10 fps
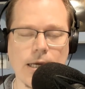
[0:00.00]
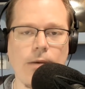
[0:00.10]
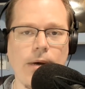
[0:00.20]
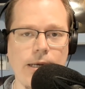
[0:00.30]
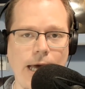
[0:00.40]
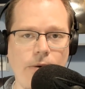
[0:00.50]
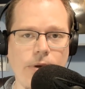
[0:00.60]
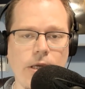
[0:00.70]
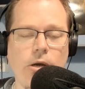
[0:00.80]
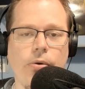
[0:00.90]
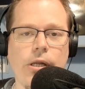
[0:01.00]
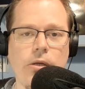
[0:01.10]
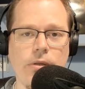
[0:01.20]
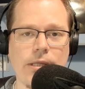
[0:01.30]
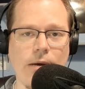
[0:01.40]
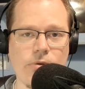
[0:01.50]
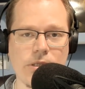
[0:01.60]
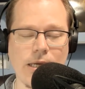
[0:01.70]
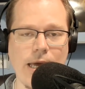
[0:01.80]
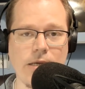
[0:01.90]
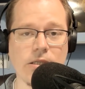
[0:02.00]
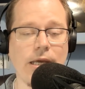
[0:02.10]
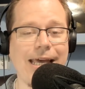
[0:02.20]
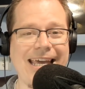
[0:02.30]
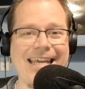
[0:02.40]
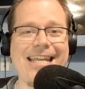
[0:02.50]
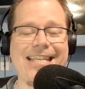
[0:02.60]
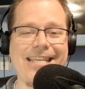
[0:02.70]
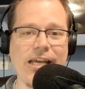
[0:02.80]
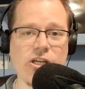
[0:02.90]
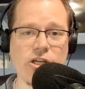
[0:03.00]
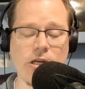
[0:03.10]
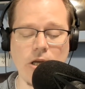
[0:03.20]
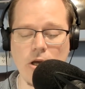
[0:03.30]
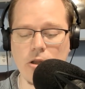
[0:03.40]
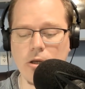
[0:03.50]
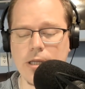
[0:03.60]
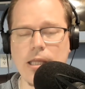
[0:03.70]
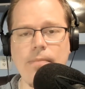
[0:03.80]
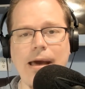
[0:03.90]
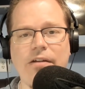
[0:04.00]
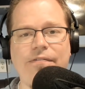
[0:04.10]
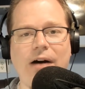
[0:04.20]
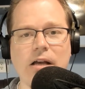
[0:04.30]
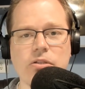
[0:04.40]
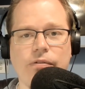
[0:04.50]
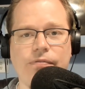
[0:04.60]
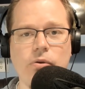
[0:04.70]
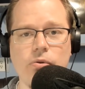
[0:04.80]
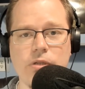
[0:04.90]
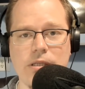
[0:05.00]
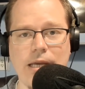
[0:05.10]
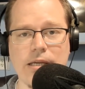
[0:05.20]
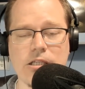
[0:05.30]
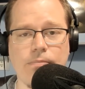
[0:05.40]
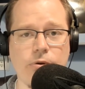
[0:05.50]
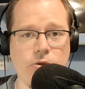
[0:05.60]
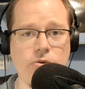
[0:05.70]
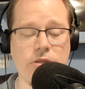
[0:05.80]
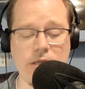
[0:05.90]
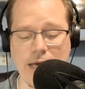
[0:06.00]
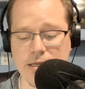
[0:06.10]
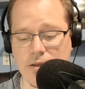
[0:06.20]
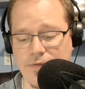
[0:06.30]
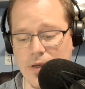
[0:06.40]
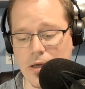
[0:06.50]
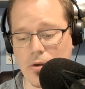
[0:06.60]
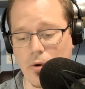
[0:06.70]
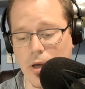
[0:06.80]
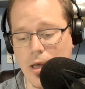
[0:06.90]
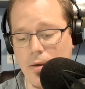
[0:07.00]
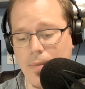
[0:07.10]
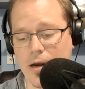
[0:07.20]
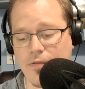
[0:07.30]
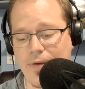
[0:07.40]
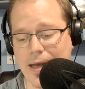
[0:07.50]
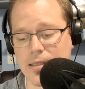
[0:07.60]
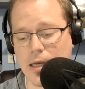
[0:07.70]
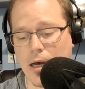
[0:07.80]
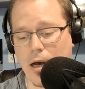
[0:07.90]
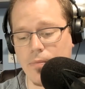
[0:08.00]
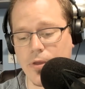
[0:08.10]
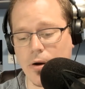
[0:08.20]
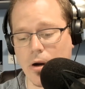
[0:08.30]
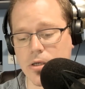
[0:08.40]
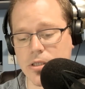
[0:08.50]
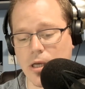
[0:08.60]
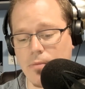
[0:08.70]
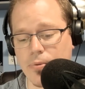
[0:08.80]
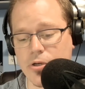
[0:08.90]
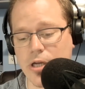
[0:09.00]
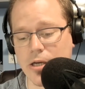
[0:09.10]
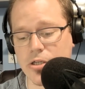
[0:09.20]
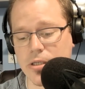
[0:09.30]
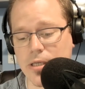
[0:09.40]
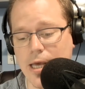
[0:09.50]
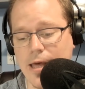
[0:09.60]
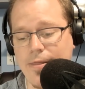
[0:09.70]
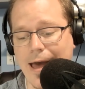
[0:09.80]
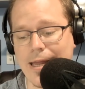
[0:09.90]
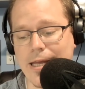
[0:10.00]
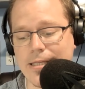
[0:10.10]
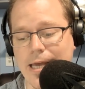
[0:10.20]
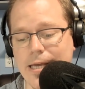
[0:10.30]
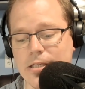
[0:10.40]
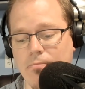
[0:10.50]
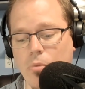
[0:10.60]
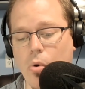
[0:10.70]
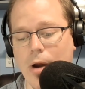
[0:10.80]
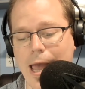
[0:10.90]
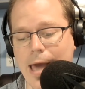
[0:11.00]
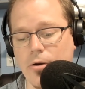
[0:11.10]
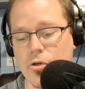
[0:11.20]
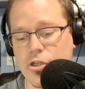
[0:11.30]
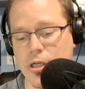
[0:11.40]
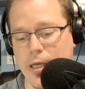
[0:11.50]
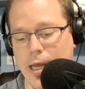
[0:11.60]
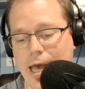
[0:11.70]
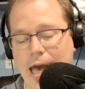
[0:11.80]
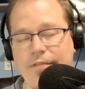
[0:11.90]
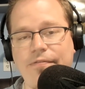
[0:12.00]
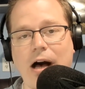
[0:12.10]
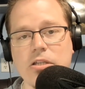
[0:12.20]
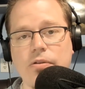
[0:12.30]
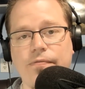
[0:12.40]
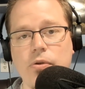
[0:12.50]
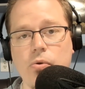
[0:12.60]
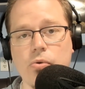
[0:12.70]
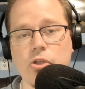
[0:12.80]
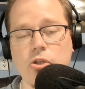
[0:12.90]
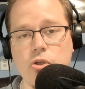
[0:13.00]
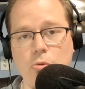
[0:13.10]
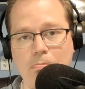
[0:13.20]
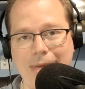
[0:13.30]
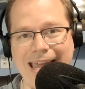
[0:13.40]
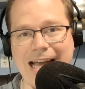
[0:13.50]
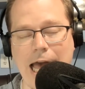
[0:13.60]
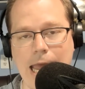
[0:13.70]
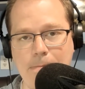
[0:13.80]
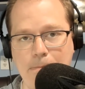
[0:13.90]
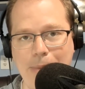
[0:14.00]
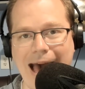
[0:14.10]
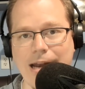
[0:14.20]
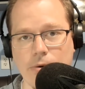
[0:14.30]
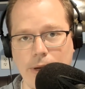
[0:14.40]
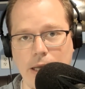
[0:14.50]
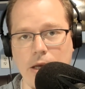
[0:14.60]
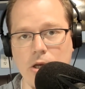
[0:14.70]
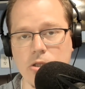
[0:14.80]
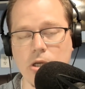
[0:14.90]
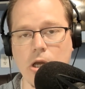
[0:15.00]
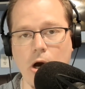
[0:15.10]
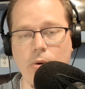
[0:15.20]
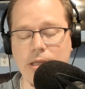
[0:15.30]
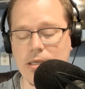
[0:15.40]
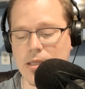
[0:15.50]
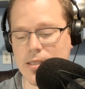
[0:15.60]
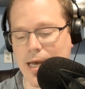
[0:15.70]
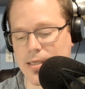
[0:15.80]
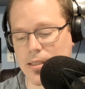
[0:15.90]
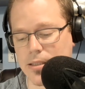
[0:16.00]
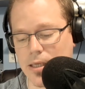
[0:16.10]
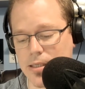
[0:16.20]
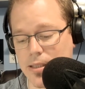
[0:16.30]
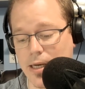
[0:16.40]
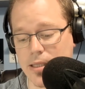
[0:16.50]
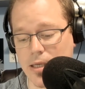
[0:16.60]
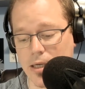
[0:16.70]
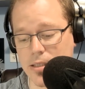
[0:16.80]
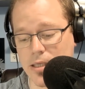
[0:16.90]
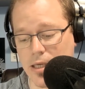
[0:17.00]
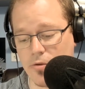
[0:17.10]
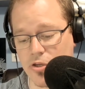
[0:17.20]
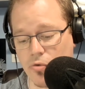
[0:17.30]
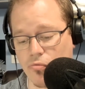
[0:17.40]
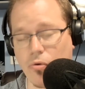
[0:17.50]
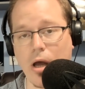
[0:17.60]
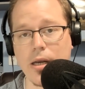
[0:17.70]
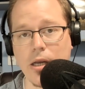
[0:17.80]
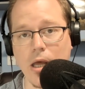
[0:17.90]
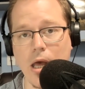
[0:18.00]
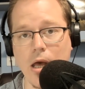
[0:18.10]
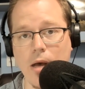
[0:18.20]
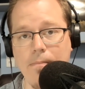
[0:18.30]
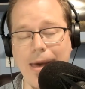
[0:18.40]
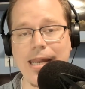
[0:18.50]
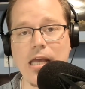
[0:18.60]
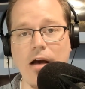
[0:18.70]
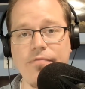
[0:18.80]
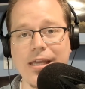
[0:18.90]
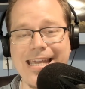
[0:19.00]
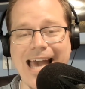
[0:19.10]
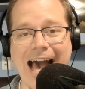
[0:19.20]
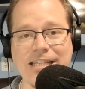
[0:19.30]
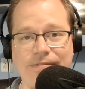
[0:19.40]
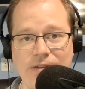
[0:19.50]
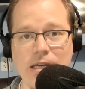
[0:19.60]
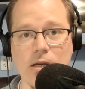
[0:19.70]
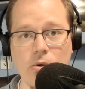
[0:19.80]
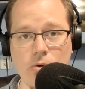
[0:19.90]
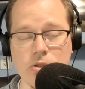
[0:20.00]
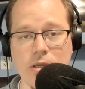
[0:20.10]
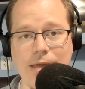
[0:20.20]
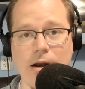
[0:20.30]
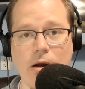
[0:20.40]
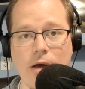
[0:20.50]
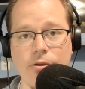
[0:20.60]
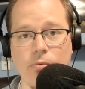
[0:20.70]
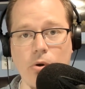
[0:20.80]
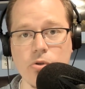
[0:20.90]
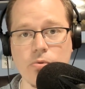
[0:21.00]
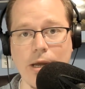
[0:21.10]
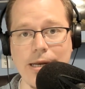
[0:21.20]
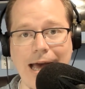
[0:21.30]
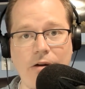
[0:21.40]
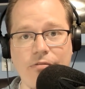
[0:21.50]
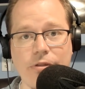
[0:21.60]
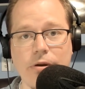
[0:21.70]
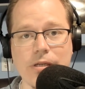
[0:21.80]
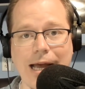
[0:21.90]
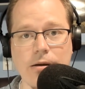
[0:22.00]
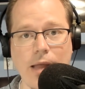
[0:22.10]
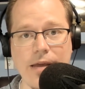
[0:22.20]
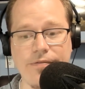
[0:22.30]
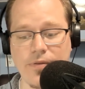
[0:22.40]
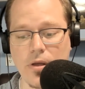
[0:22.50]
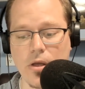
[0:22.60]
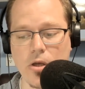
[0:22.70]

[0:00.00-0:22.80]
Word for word: Come on now, he already knew that that was the case. In addition, look at the amount of fossil fuels it takes to produce the Tesla vehicle. Matter of fact, um, there are some projections that it takes more energy and fossil fuels to make a battery to go into the Tesla than it does to, to run many of the gas vehicles that are on the roads right now for their entire life.